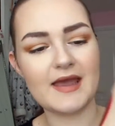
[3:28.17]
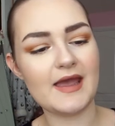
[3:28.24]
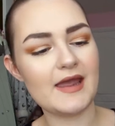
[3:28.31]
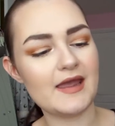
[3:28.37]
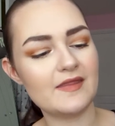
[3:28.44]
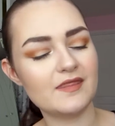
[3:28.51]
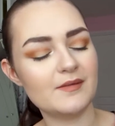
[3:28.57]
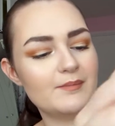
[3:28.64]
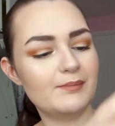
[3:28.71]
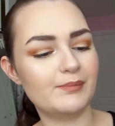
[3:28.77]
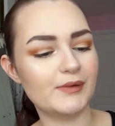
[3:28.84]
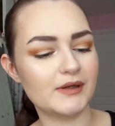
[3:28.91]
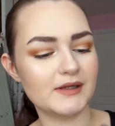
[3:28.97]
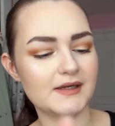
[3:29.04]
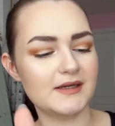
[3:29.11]
in the
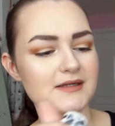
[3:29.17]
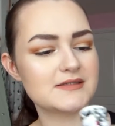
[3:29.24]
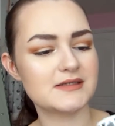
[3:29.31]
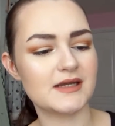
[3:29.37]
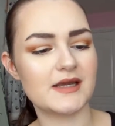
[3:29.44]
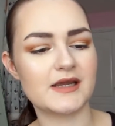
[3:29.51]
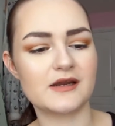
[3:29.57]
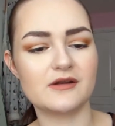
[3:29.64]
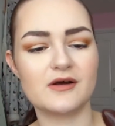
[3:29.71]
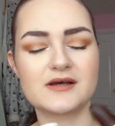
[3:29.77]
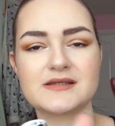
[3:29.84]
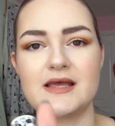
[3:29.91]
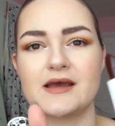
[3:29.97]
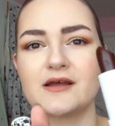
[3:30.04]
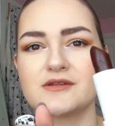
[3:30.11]
bullet, it looks
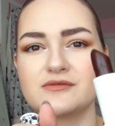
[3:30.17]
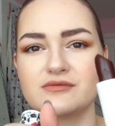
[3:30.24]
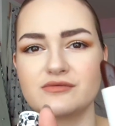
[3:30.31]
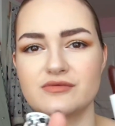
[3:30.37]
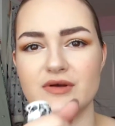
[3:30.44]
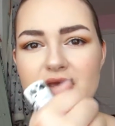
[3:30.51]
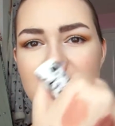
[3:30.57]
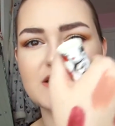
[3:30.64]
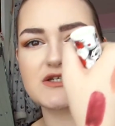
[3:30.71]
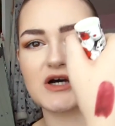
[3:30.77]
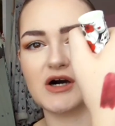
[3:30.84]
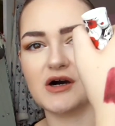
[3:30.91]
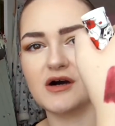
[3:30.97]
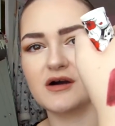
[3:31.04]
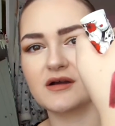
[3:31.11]
like it's really
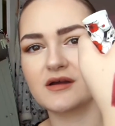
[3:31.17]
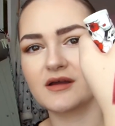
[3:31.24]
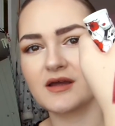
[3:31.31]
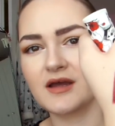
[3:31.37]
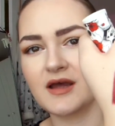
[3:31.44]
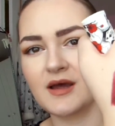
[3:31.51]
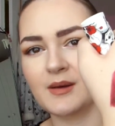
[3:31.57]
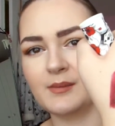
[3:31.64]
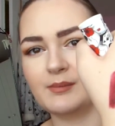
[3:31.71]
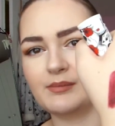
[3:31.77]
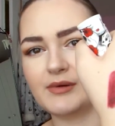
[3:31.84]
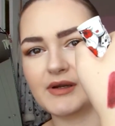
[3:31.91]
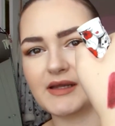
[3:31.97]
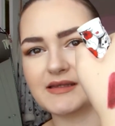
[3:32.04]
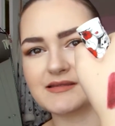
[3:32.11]
dark,
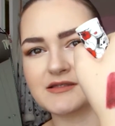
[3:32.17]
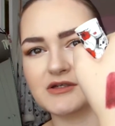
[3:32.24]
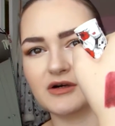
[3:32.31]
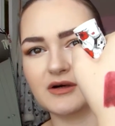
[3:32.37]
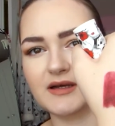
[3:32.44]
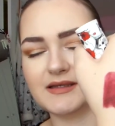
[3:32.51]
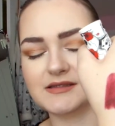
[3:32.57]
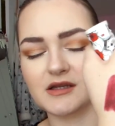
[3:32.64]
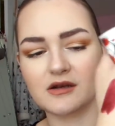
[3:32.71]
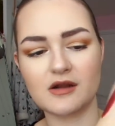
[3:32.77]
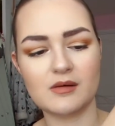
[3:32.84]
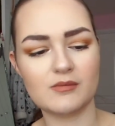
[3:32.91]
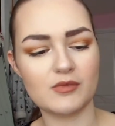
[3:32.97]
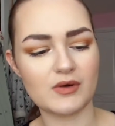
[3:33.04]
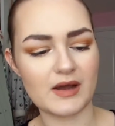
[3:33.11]
but it's not. It's a
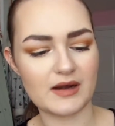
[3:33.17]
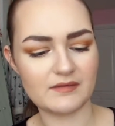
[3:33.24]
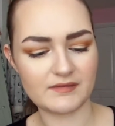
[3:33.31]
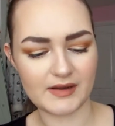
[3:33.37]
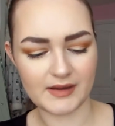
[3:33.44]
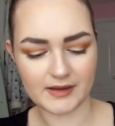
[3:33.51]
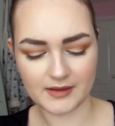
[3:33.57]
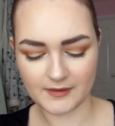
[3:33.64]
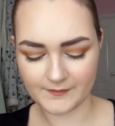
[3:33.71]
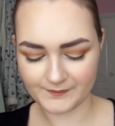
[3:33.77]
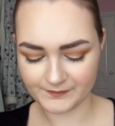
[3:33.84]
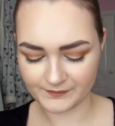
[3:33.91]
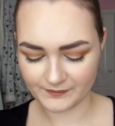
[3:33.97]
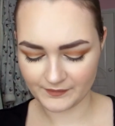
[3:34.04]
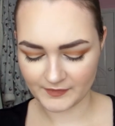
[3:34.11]
lot more kind of like
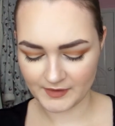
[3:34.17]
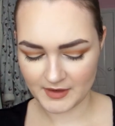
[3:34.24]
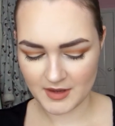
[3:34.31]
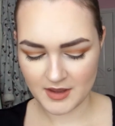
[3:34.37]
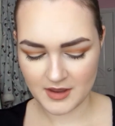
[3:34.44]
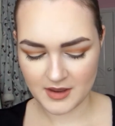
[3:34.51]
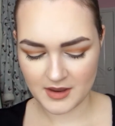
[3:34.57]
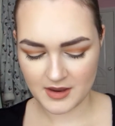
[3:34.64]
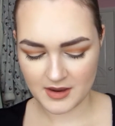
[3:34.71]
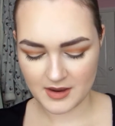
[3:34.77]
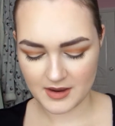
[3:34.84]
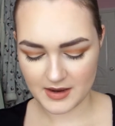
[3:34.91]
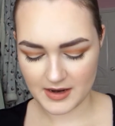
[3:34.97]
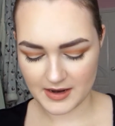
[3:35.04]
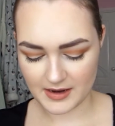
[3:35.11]

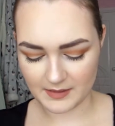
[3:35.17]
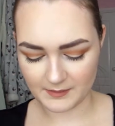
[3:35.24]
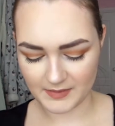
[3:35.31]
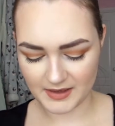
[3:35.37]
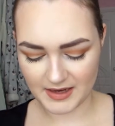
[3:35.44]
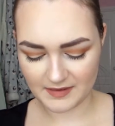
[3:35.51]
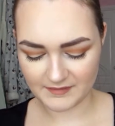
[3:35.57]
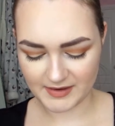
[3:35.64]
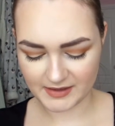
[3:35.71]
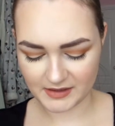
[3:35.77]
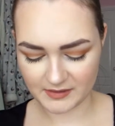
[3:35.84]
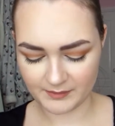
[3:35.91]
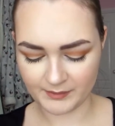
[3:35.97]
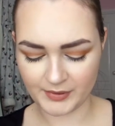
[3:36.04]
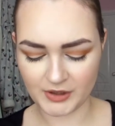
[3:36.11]

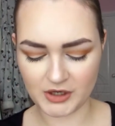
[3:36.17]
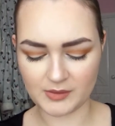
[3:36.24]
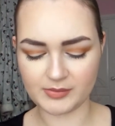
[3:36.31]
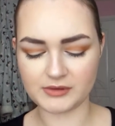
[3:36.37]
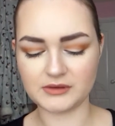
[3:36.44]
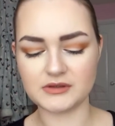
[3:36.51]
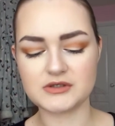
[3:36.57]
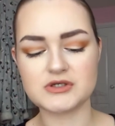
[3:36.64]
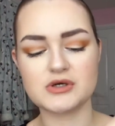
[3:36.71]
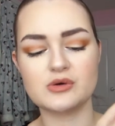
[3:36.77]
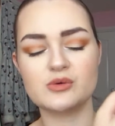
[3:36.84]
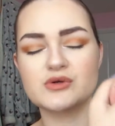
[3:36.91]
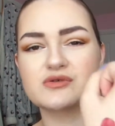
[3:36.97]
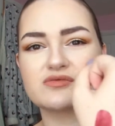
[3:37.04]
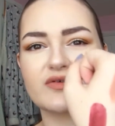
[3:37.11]
a purple
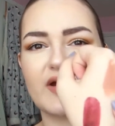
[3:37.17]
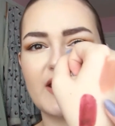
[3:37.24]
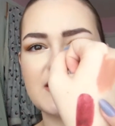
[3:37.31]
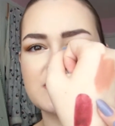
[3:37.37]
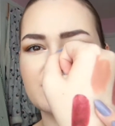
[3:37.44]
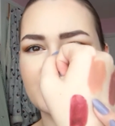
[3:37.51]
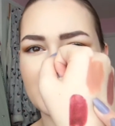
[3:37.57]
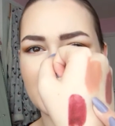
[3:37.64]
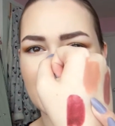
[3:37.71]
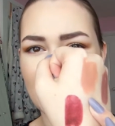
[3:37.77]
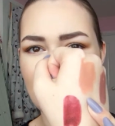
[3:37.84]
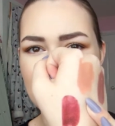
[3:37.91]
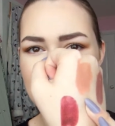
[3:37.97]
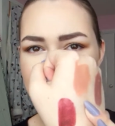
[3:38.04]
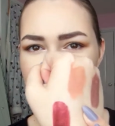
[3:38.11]
toned red, but
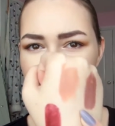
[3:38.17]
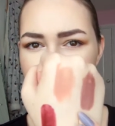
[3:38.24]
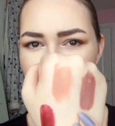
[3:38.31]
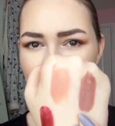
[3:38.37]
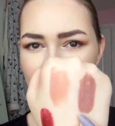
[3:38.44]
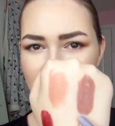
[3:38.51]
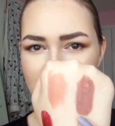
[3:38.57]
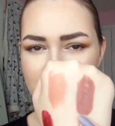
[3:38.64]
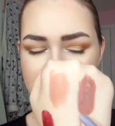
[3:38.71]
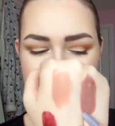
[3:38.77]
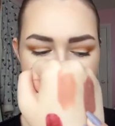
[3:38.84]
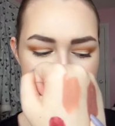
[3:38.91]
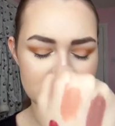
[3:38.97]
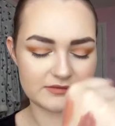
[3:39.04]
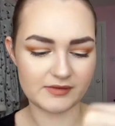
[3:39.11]
again, very wearable,
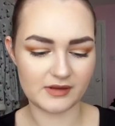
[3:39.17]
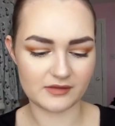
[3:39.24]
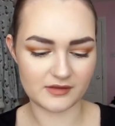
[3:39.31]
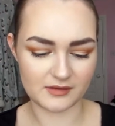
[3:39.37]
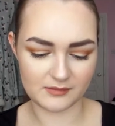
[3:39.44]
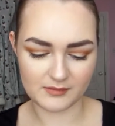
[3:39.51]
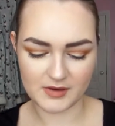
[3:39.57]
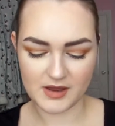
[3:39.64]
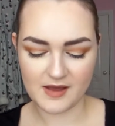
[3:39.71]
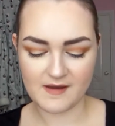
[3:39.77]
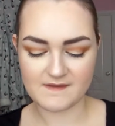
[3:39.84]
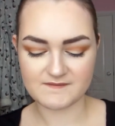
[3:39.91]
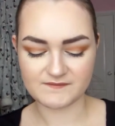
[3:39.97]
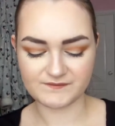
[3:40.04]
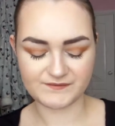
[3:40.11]
all three of them.
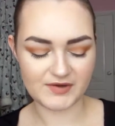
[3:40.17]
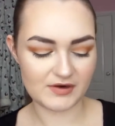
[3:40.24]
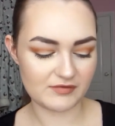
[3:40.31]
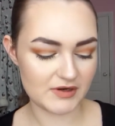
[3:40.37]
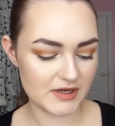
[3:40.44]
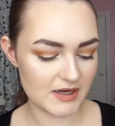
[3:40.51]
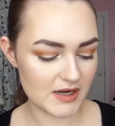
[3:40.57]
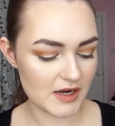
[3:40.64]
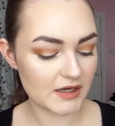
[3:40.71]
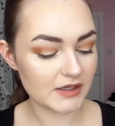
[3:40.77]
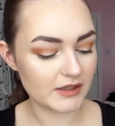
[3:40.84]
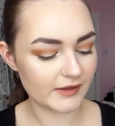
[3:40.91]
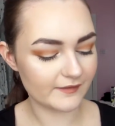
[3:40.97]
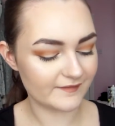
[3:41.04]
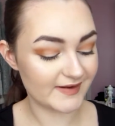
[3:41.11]
Very
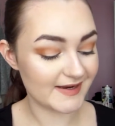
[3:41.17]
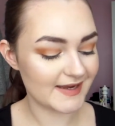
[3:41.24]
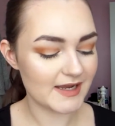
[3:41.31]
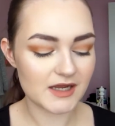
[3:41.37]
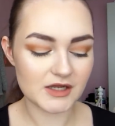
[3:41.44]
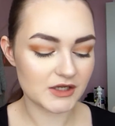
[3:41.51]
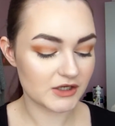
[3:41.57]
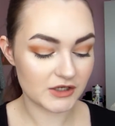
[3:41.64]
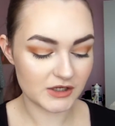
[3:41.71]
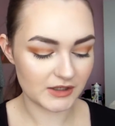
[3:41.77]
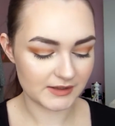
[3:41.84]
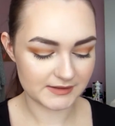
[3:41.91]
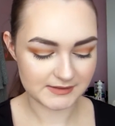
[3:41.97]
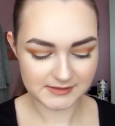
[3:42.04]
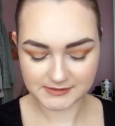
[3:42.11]
lovely
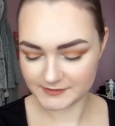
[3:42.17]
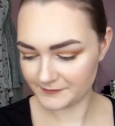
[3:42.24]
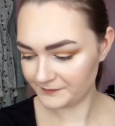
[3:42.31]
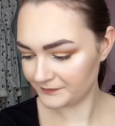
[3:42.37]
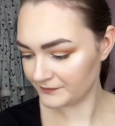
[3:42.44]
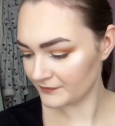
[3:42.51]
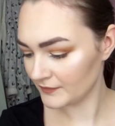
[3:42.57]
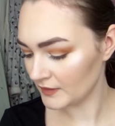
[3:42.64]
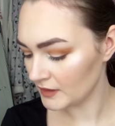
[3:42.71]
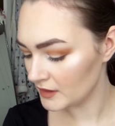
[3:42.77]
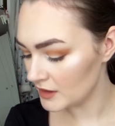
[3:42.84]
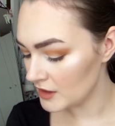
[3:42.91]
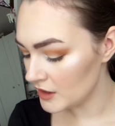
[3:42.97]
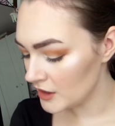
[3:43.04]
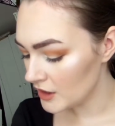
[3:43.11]
colours.
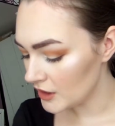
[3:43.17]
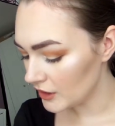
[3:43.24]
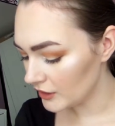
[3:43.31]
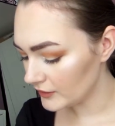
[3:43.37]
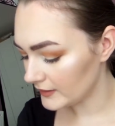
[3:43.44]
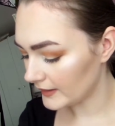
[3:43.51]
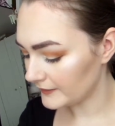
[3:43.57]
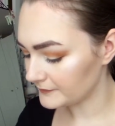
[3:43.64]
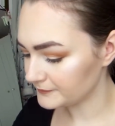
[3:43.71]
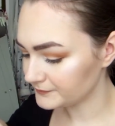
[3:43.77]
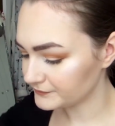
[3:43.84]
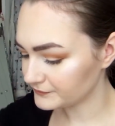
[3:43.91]
Okay.